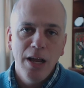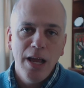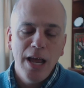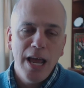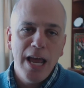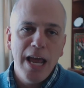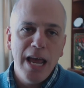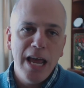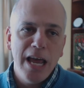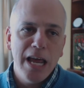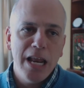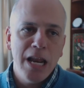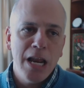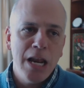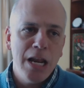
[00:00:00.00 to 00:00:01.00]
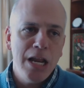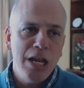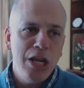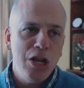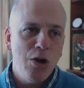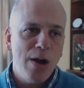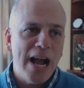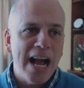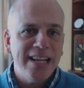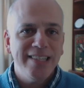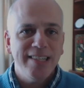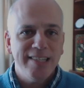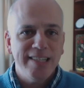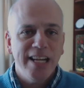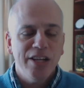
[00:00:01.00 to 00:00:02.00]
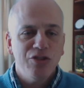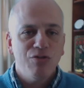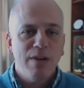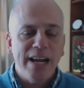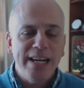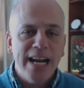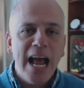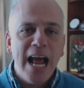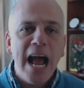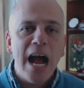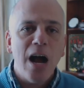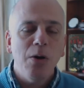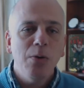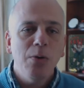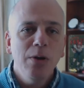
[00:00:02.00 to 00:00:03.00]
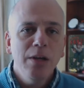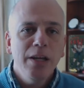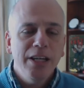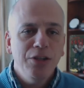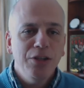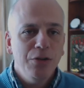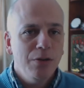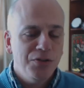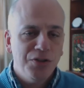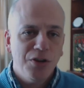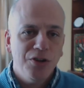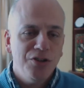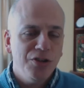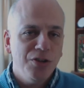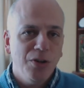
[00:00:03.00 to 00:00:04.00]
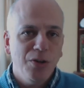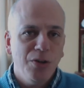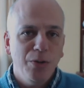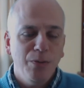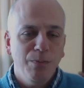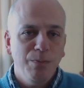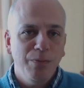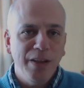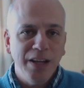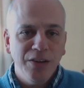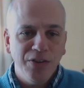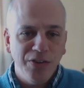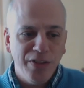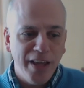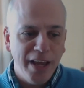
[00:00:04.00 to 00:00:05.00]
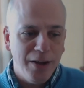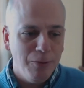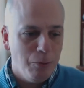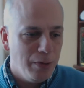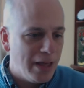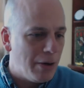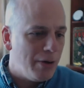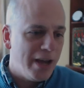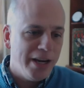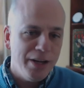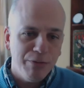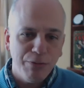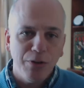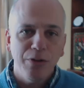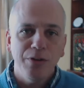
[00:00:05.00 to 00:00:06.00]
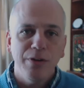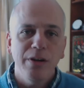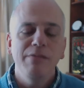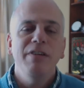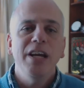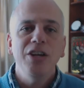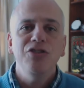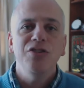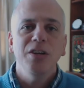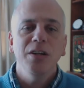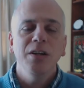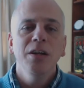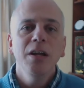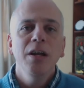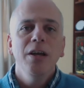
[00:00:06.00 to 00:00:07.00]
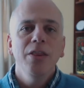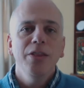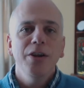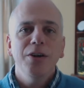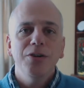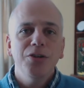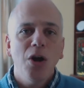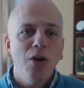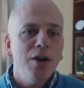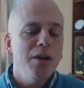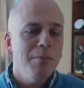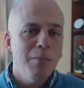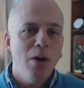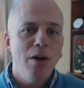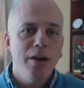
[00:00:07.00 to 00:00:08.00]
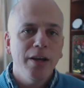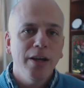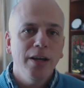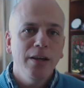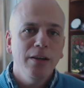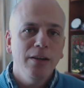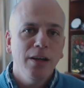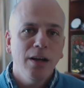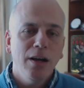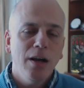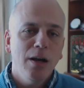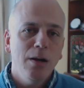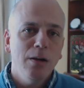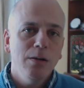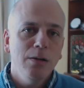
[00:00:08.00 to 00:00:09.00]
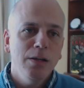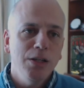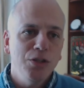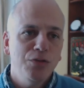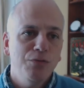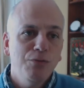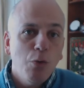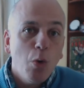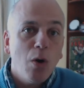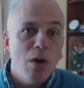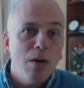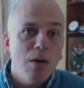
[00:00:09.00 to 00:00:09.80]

And, you know, as it stands right now, Intuitive Surgical thinks that without any further innovation, their target market is more